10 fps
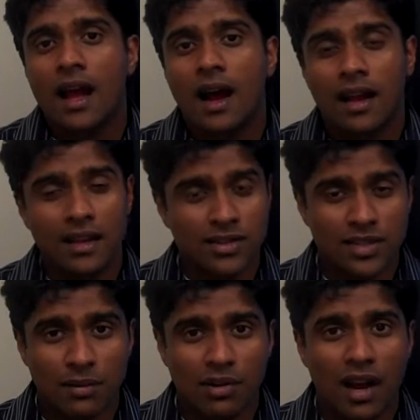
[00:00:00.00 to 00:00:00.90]
Again, to
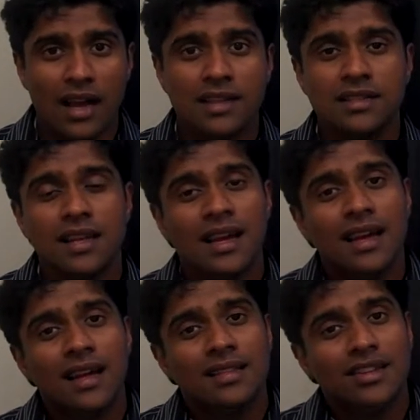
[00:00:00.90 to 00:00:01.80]
summarize,
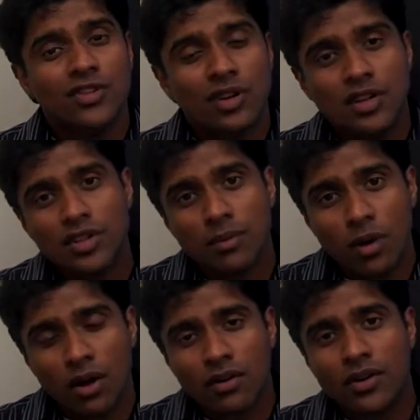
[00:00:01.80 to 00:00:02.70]
the traditional
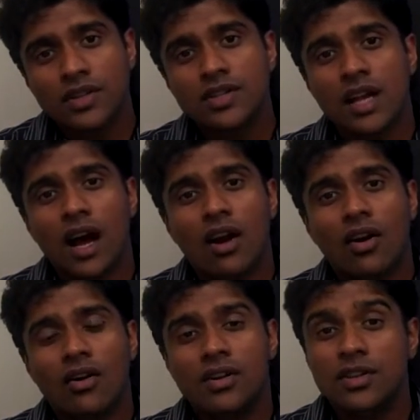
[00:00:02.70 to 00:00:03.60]
borders
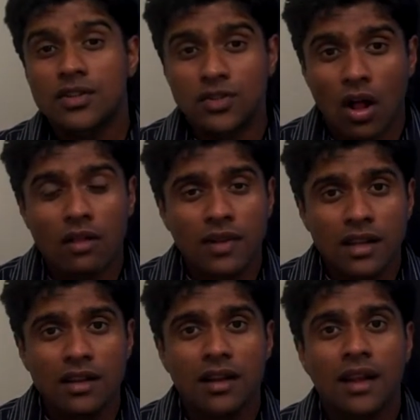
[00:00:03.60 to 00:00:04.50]
are
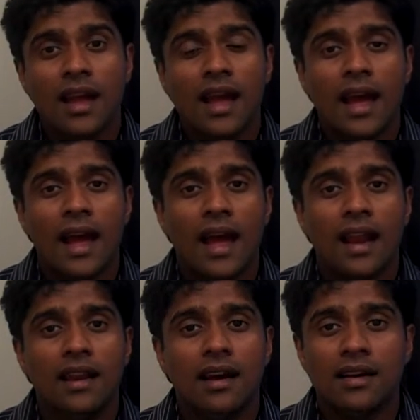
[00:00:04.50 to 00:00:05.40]
dissolving,
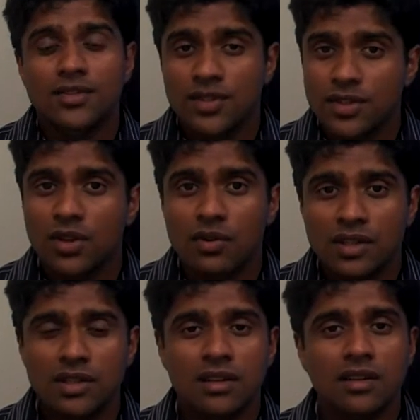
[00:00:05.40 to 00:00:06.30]
and Cisco
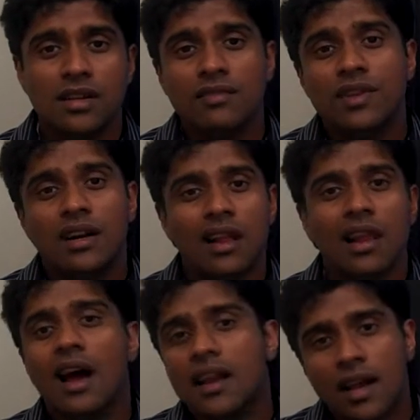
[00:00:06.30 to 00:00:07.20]
internally, we are
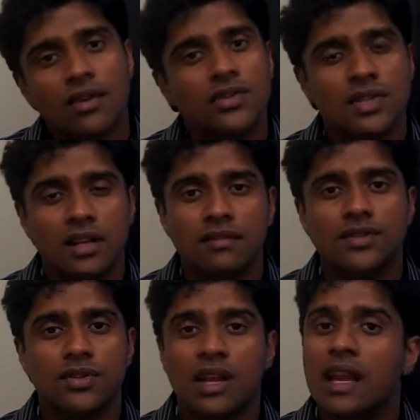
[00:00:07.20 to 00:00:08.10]
aligning
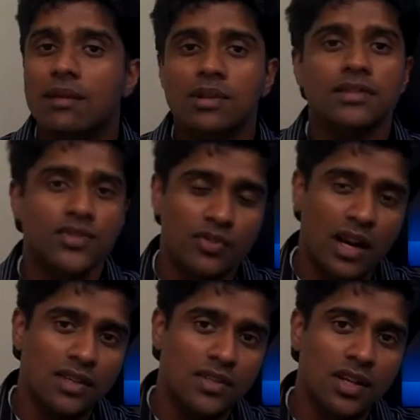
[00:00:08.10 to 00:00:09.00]
ourselves to enable the
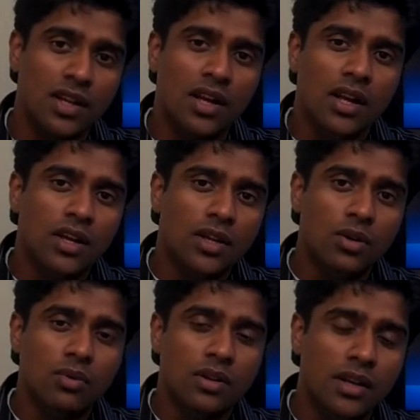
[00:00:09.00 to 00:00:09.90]
strategy.
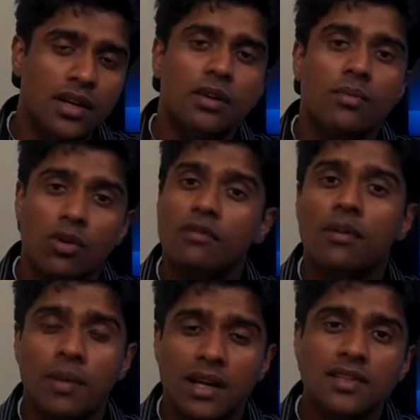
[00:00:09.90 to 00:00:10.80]
You will hear more
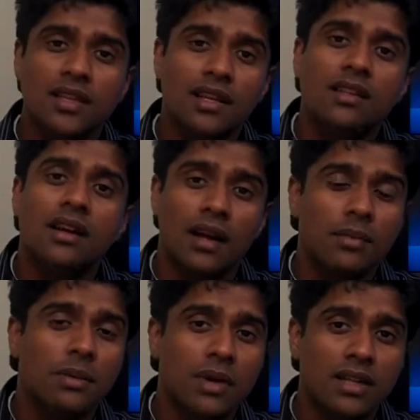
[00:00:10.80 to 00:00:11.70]
from us in the
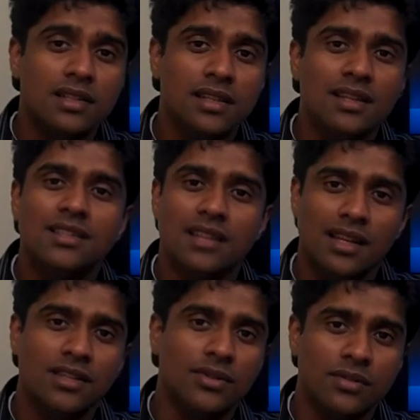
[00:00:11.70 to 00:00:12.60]
coming months.
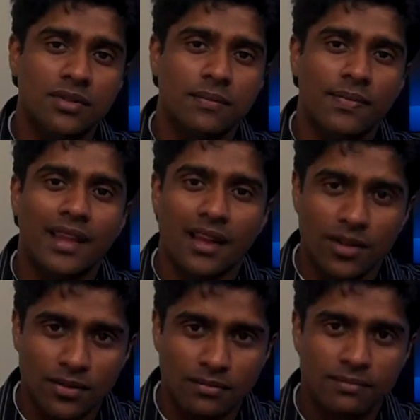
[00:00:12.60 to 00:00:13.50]
Stay tuned. Thank you.